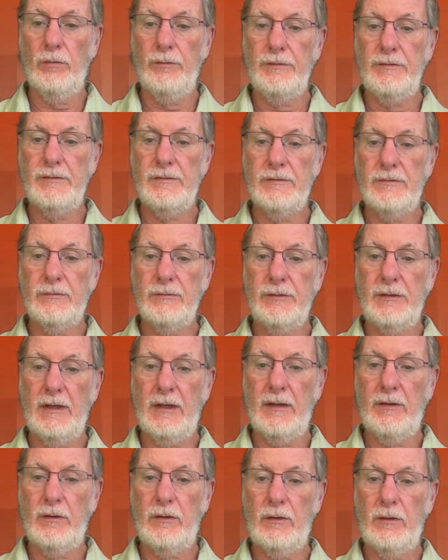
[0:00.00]
this
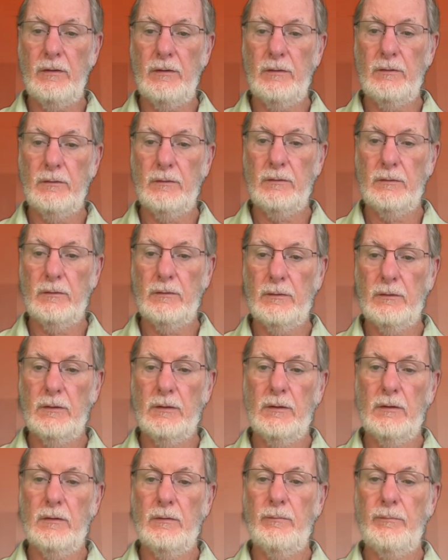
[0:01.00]
together
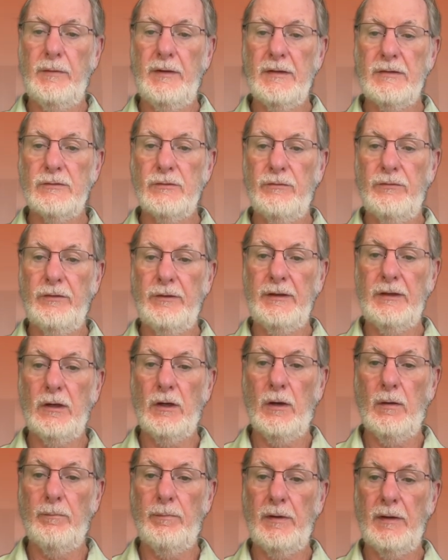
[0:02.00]
makes a very
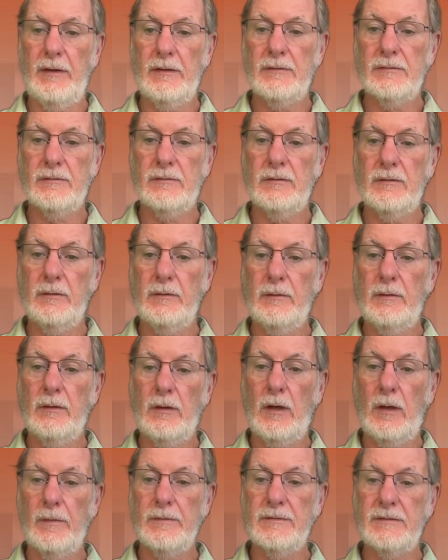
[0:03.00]
complex
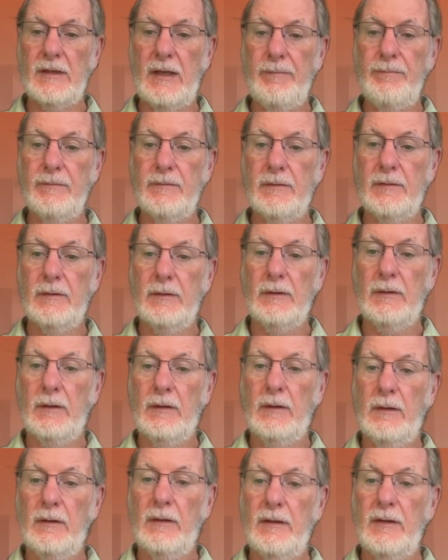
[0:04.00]
concept
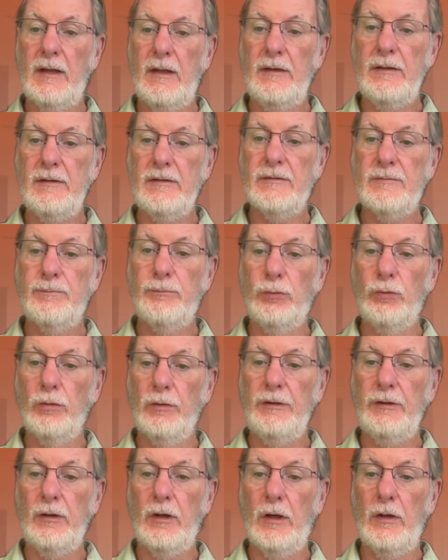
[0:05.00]
that is
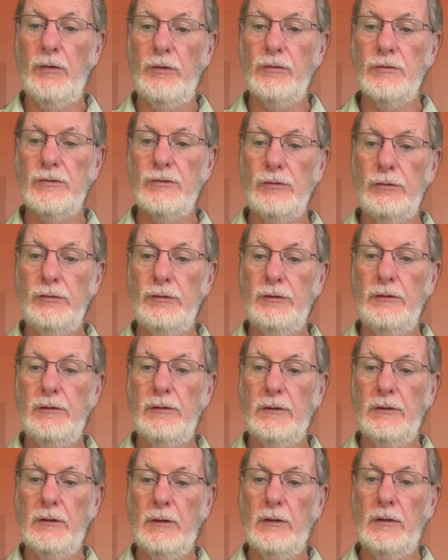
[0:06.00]
poorly understood
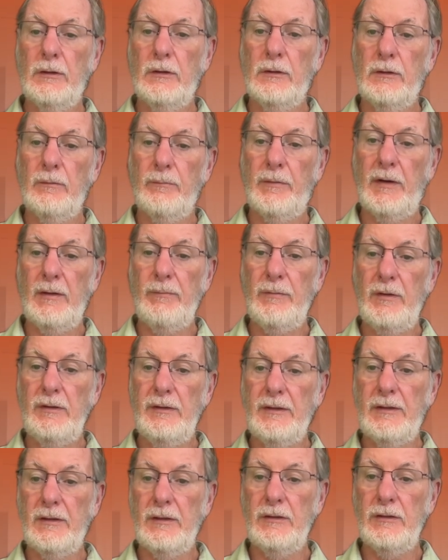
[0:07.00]
by
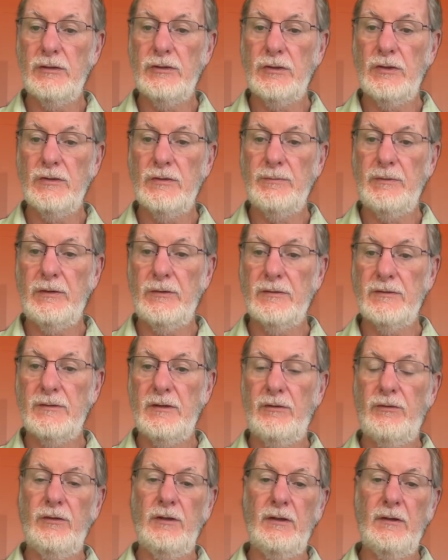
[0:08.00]
many clinicians, because
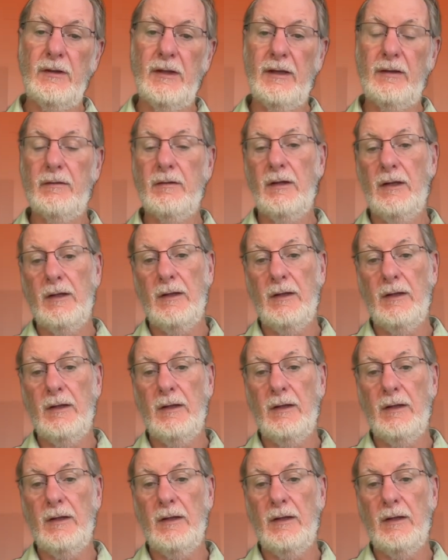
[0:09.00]
they think that